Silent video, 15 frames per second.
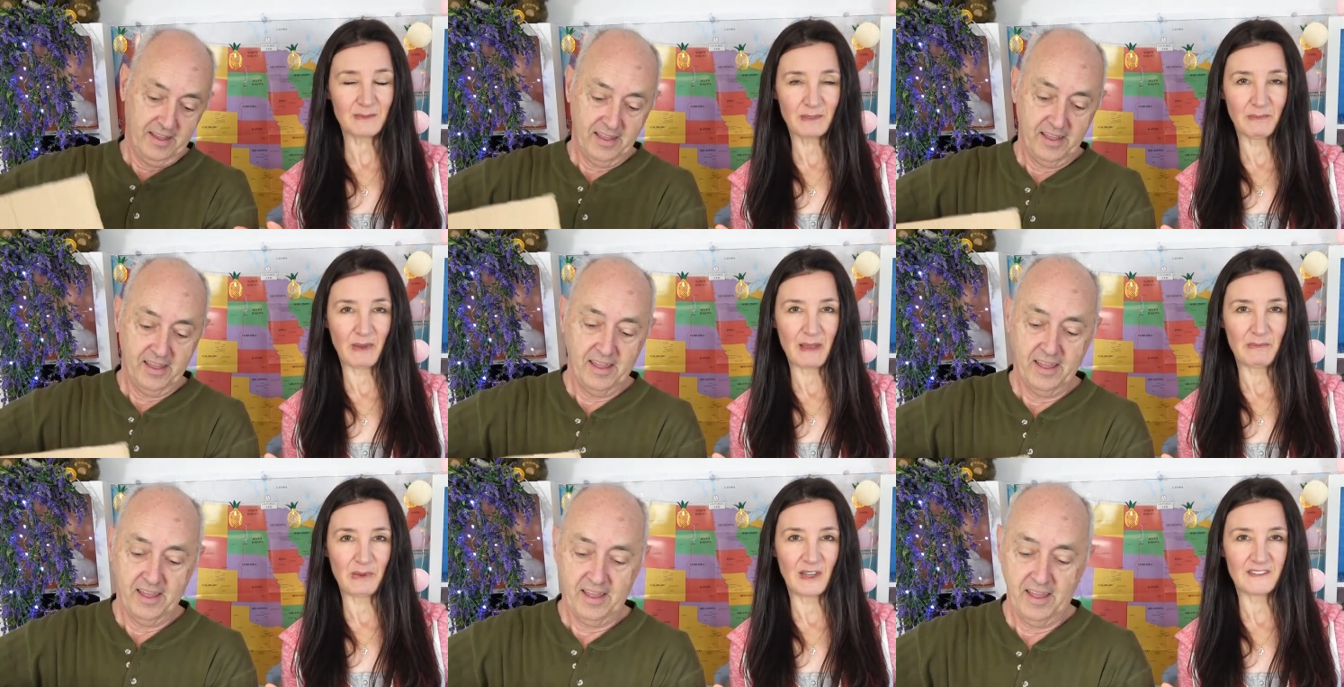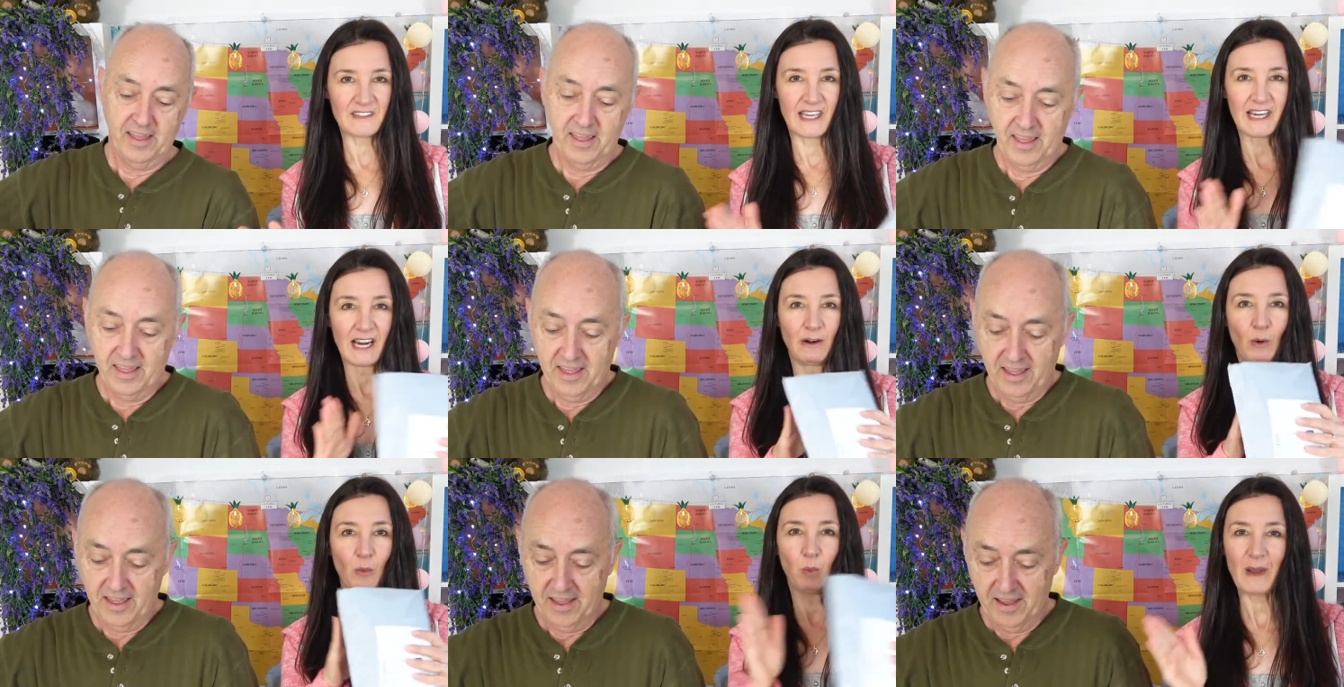Speaker 1: and my birthday
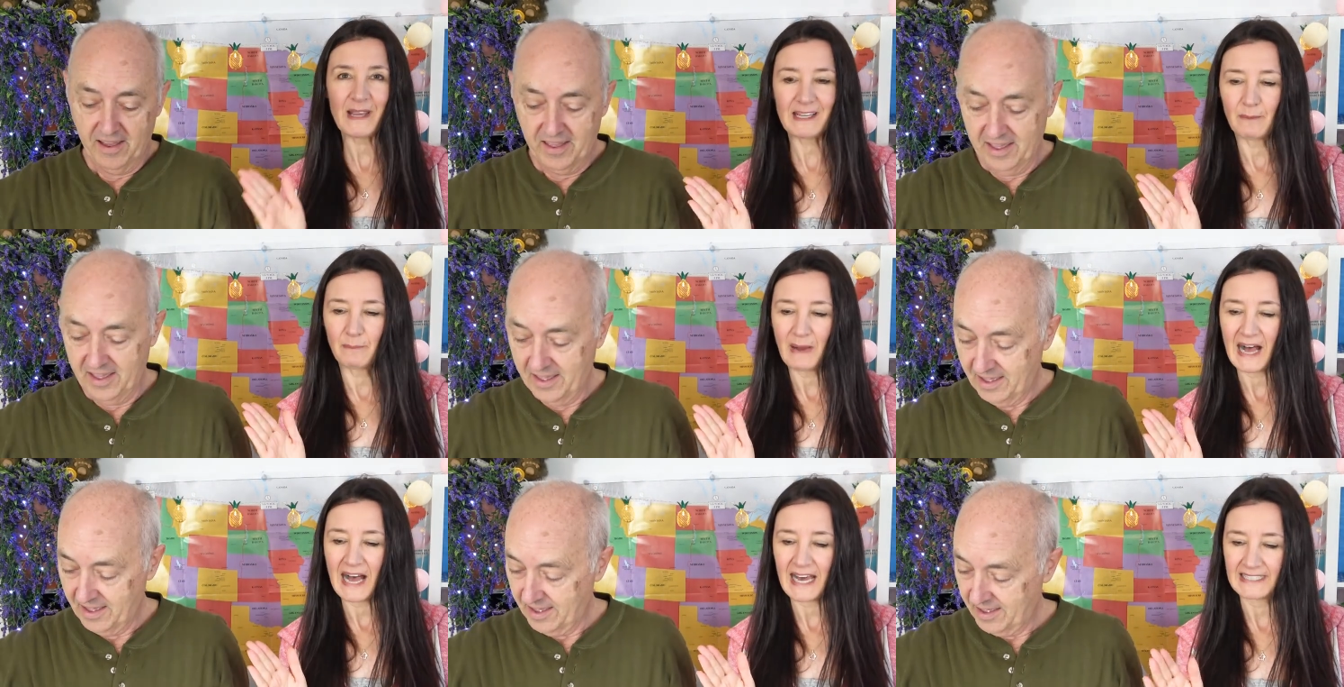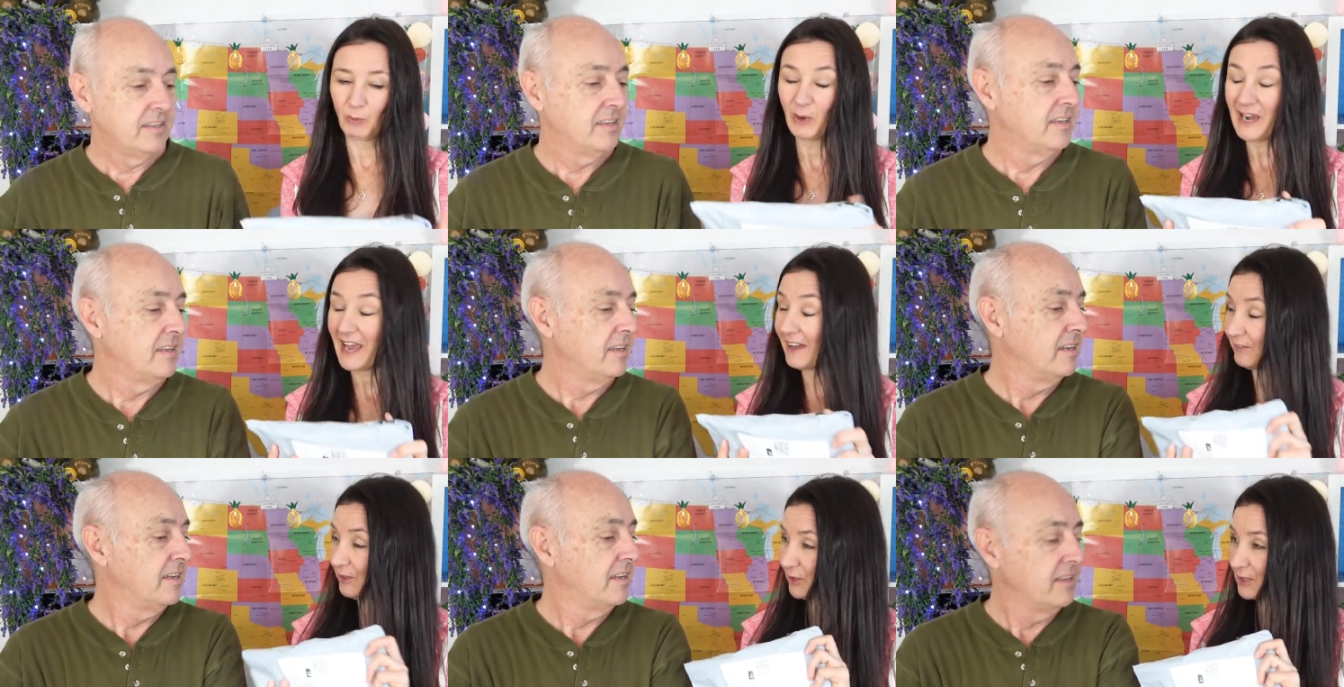are a week apart. Want to
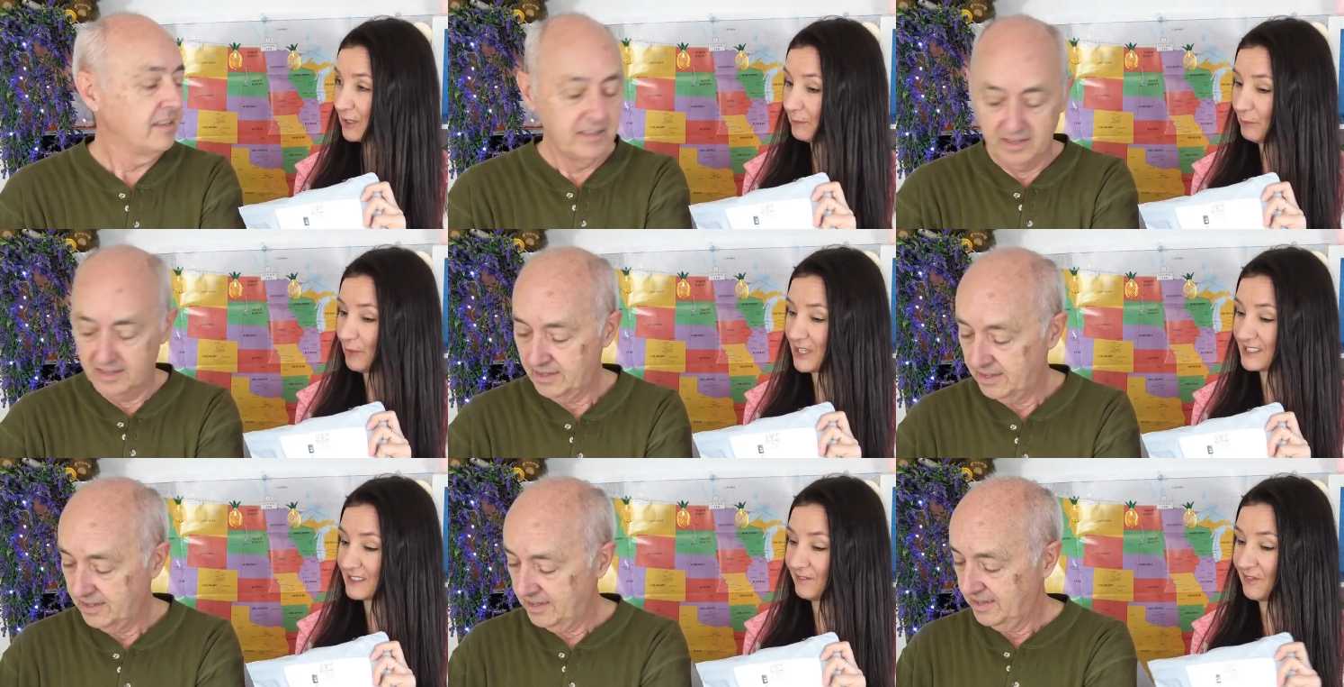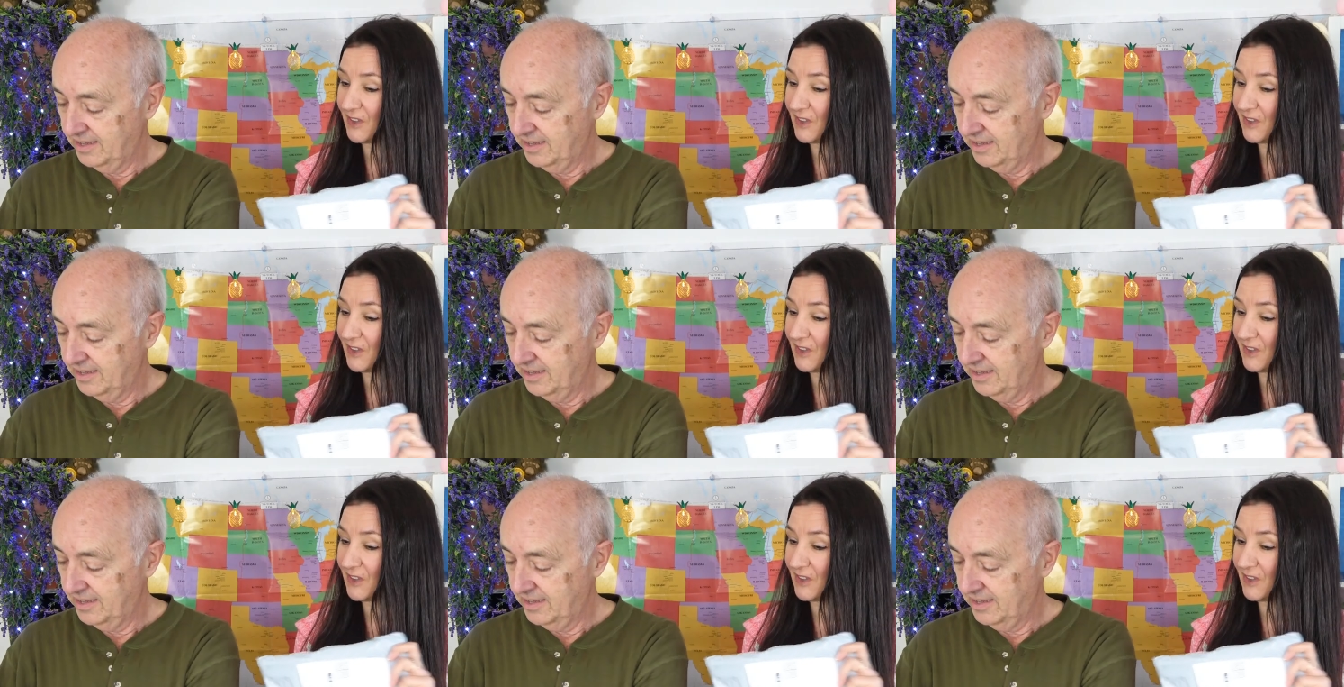have a look at the present